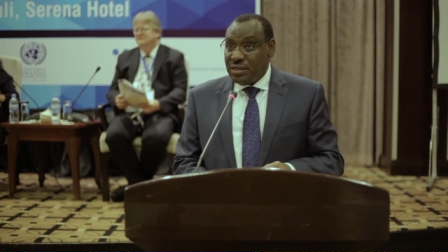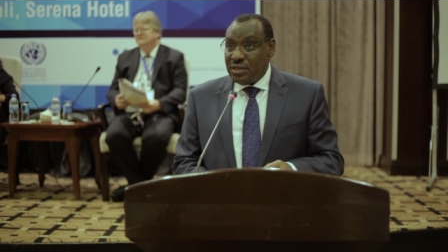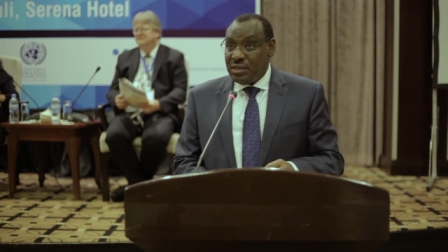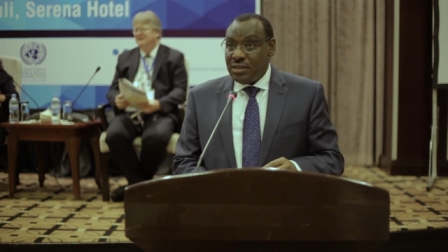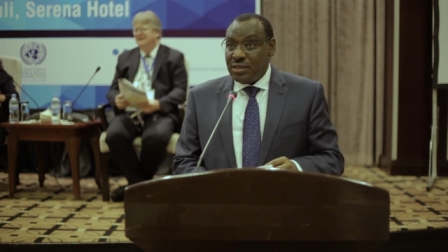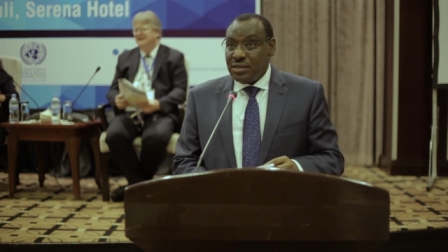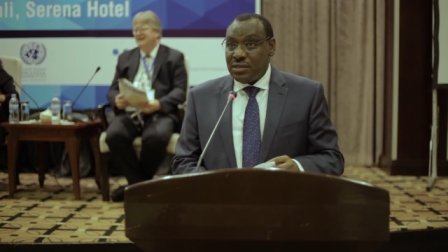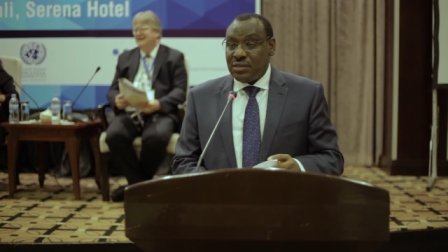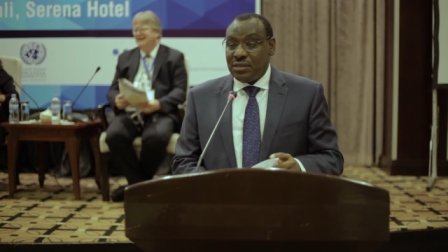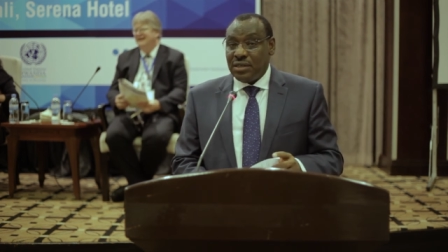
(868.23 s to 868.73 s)
He
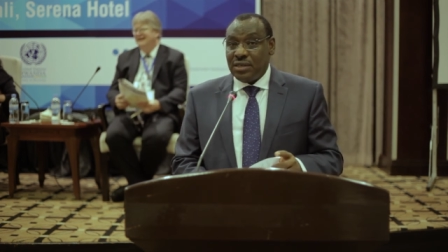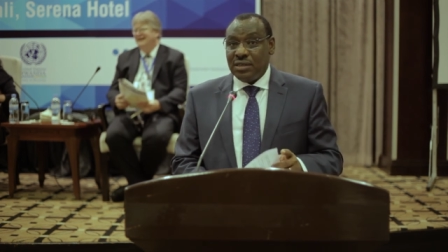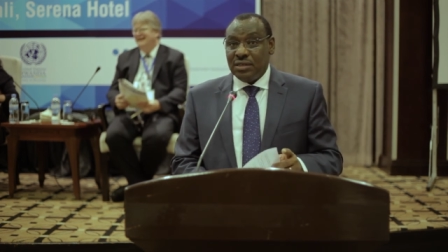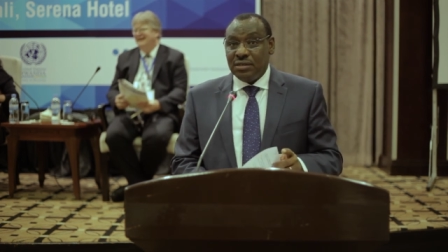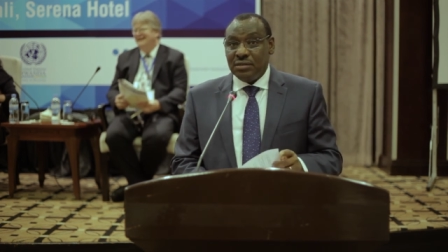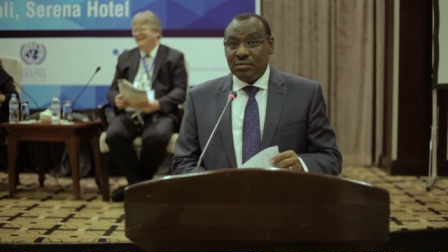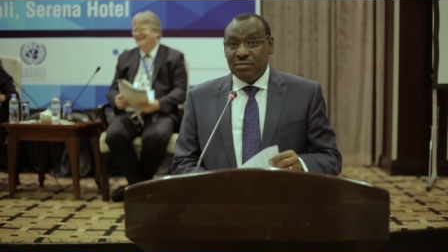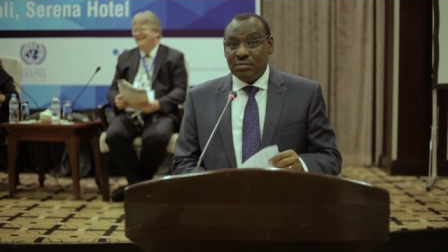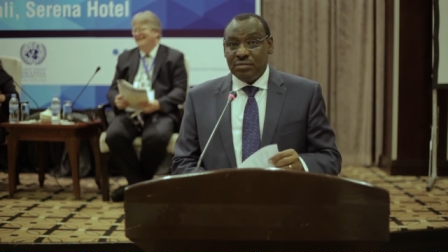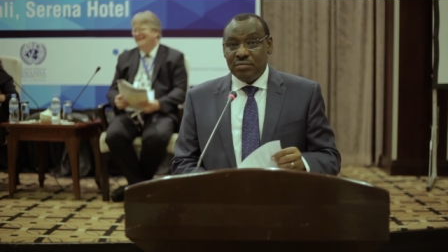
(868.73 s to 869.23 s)
said,
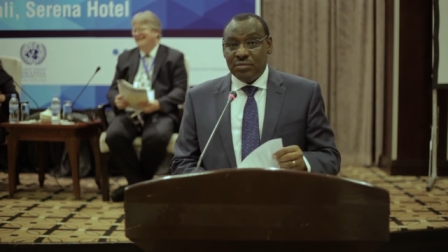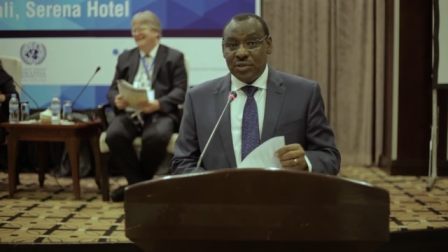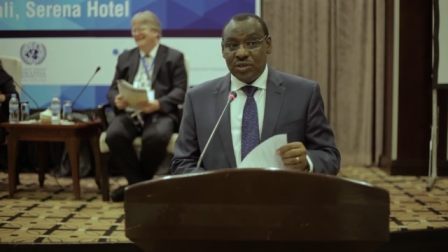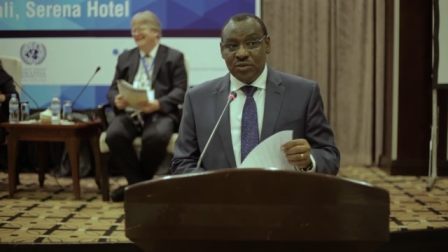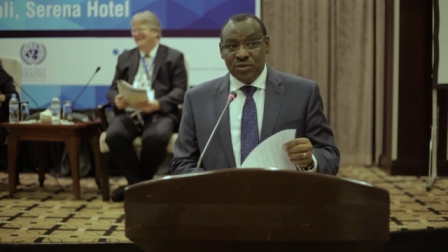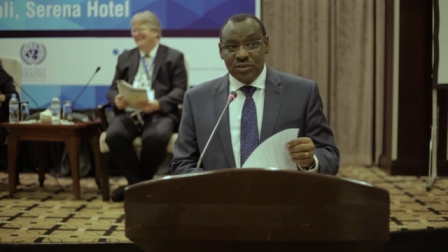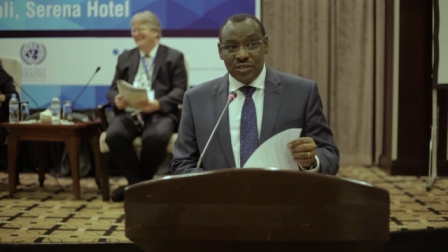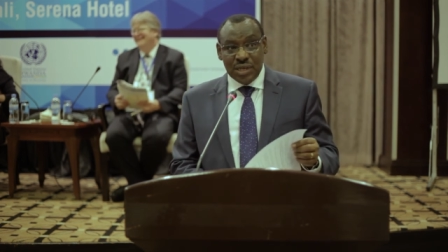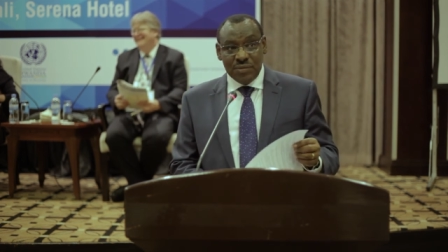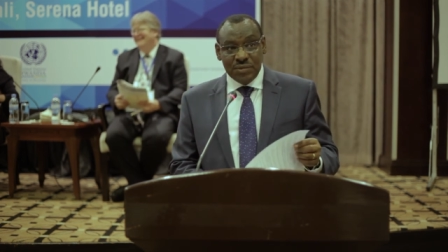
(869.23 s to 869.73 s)
Because
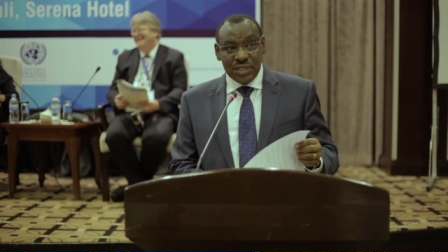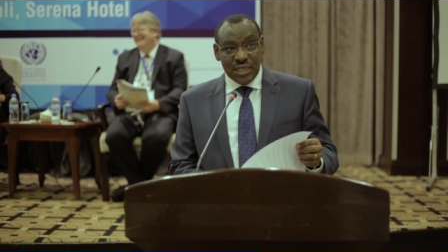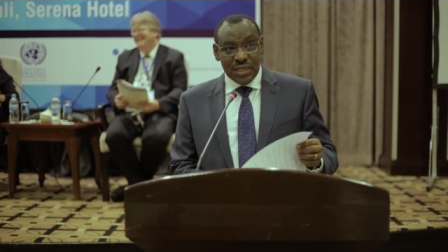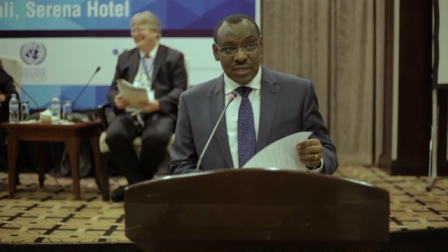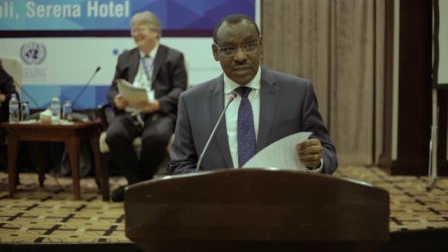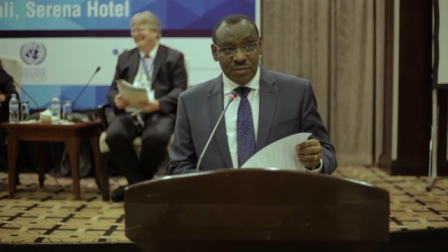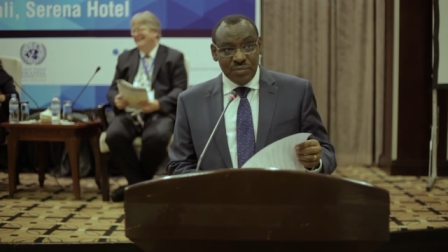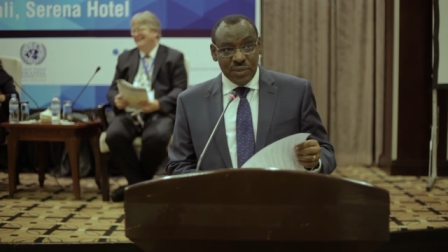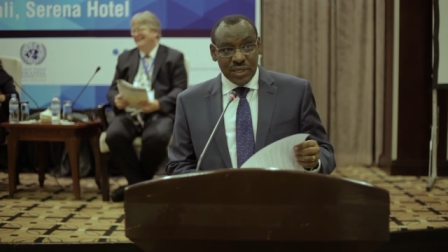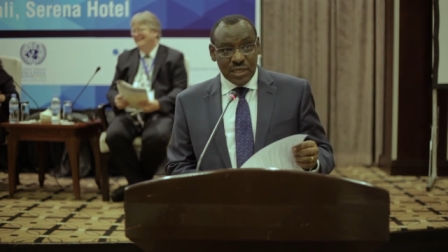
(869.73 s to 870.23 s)
I'm the next
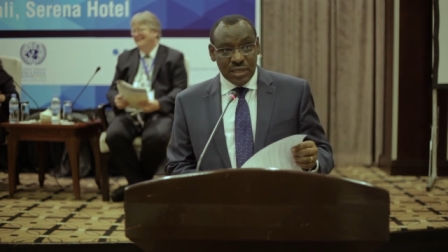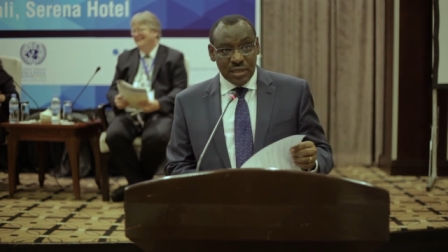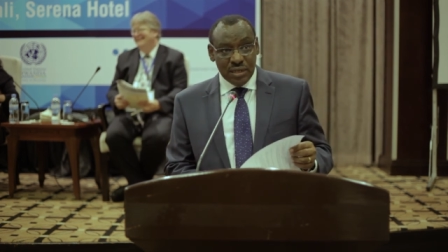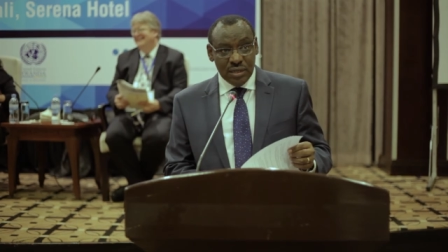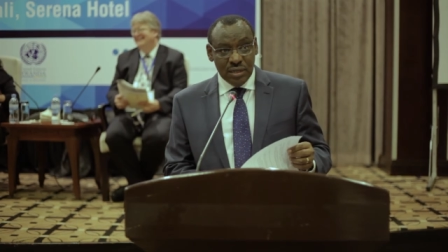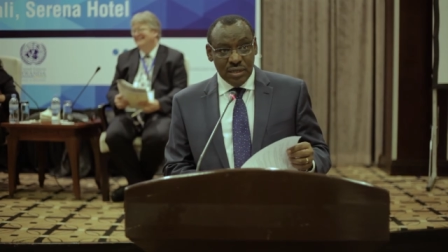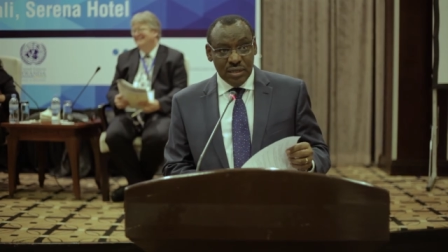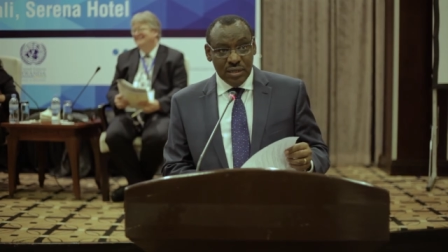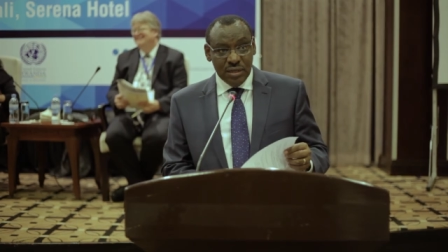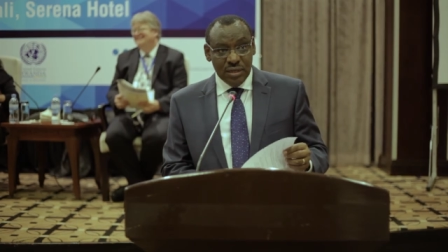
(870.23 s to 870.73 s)
speaker.
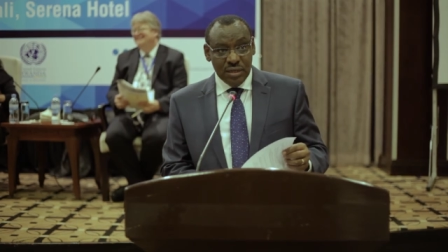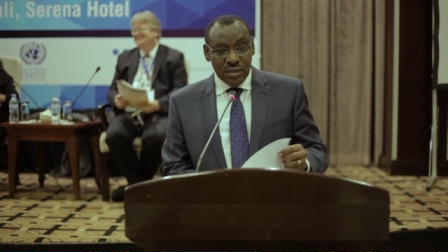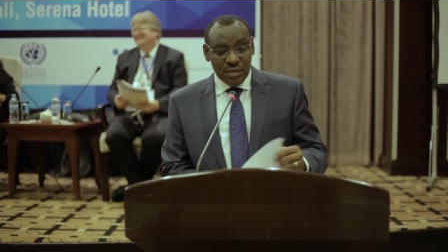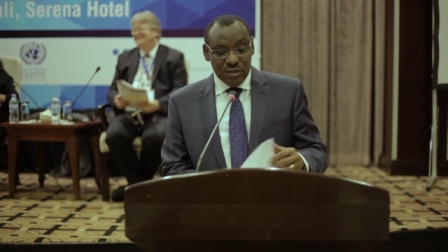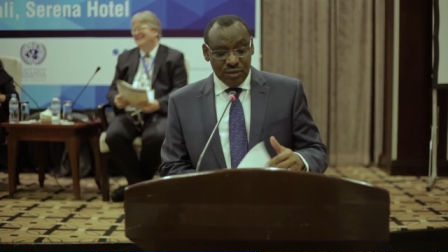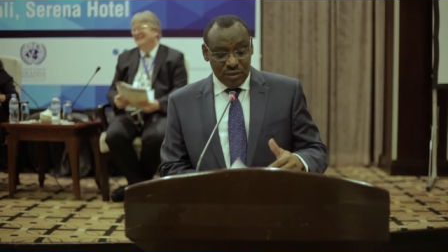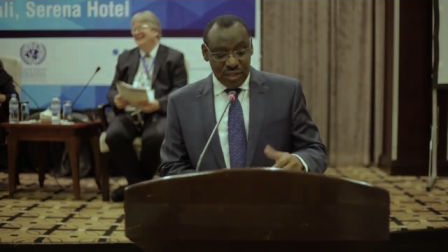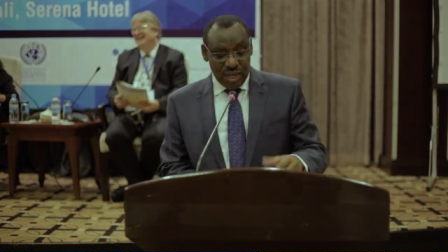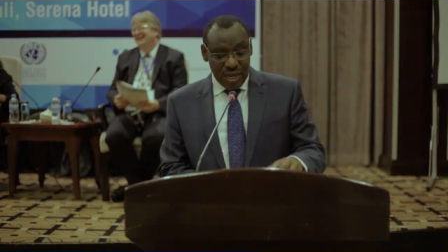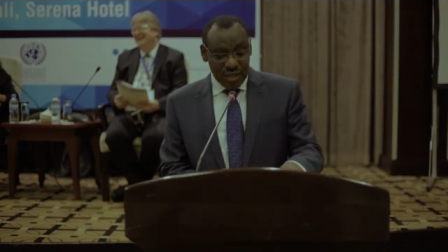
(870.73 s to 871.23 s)
So
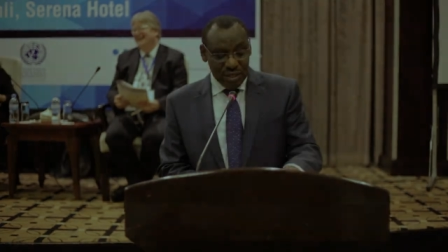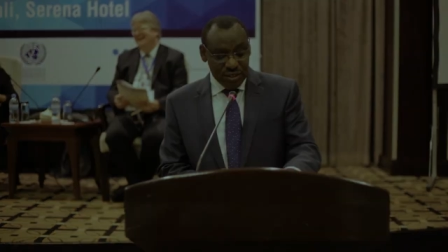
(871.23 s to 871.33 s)
thank you